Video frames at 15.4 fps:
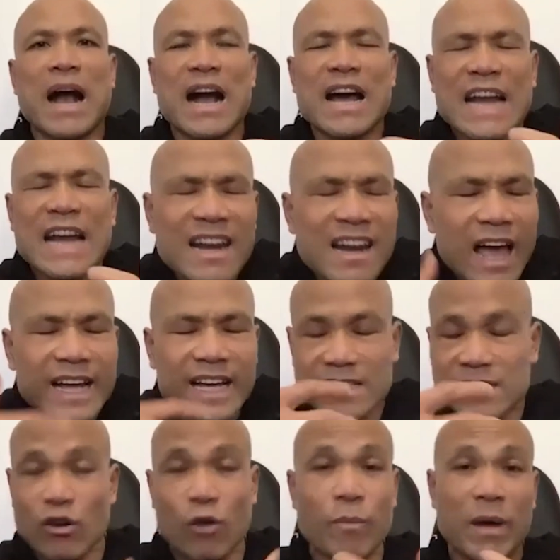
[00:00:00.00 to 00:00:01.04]
And I like it
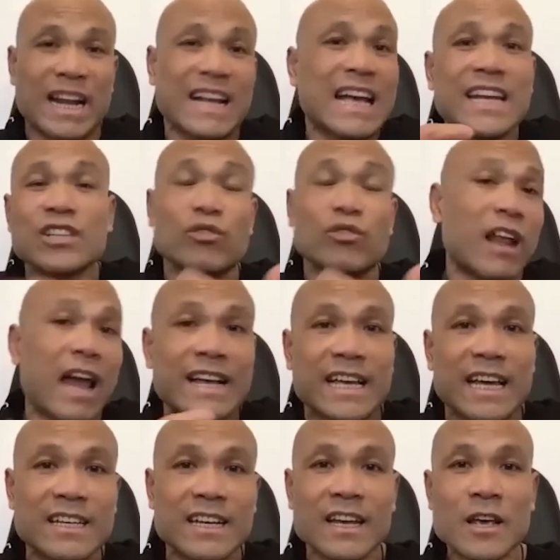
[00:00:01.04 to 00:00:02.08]
so much. I get into like
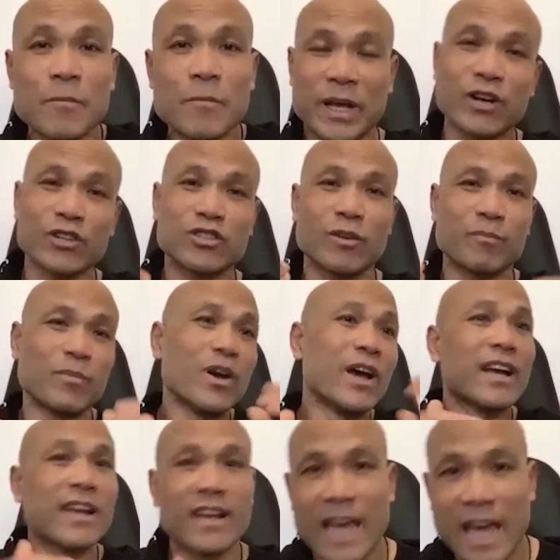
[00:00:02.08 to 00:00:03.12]
it because of
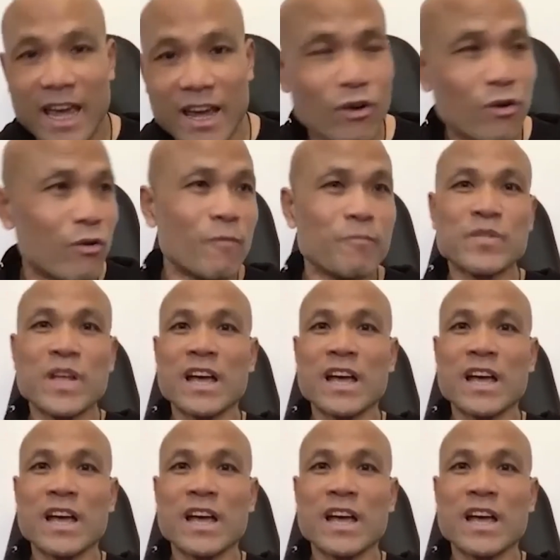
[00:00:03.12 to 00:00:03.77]
skill,